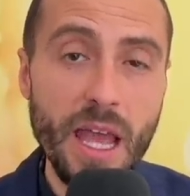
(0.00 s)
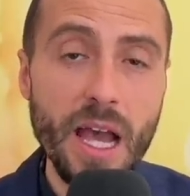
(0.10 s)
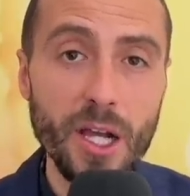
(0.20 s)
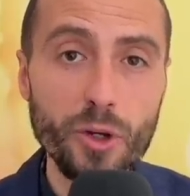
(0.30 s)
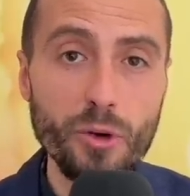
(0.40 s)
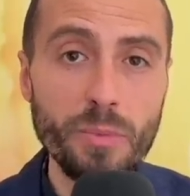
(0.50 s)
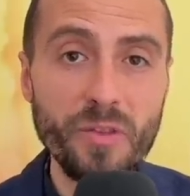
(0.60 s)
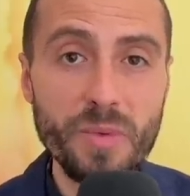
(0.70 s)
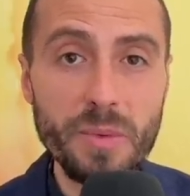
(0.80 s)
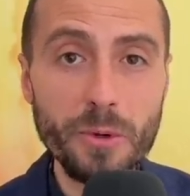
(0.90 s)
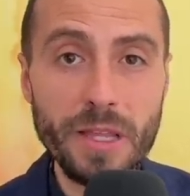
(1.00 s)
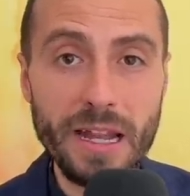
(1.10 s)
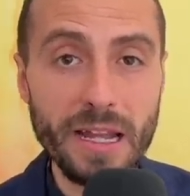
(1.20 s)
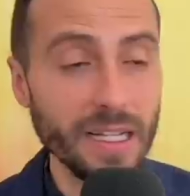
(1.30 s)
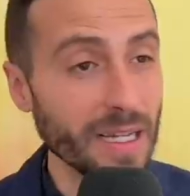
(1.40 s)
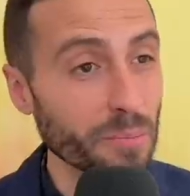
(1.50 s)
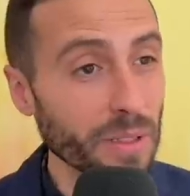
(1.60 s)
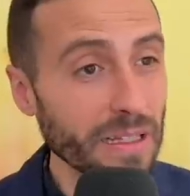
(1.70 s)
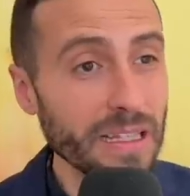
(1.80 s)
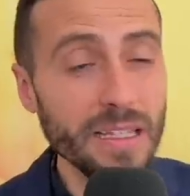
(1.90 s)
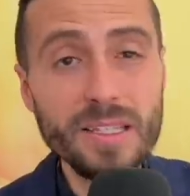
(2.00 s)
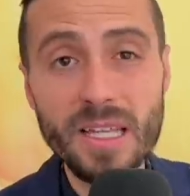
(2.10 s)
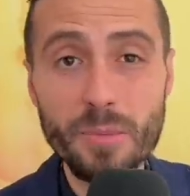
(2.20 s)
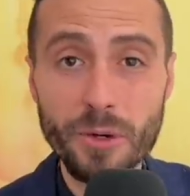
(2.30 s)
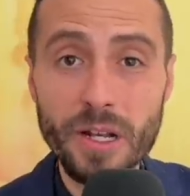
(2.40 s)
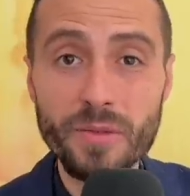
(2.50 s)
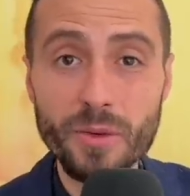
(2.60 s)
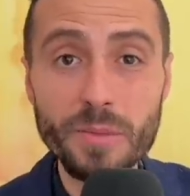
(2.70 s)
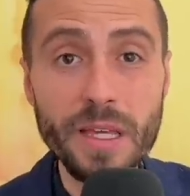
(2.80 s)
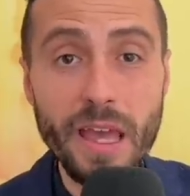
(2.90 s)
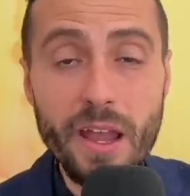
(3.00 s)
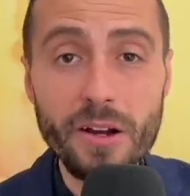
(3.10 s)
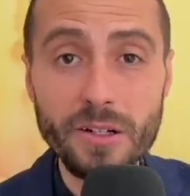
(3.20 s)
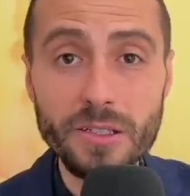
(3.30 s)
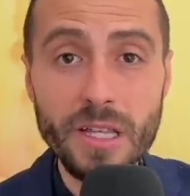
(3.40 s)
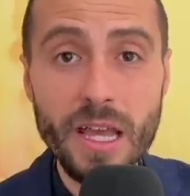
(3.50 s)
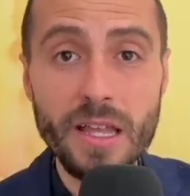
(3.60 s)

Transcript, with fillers: a group of people that had completely separated from the errors